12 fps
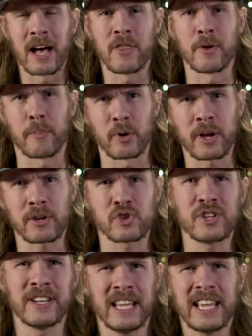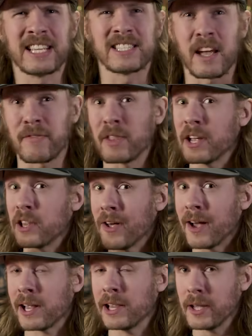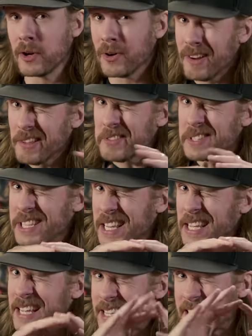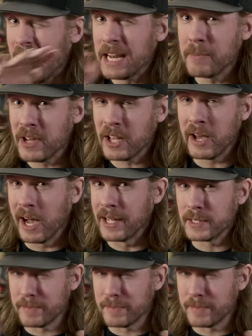The production is definitely a lot cleaner. There's still a tiny bit of gauze,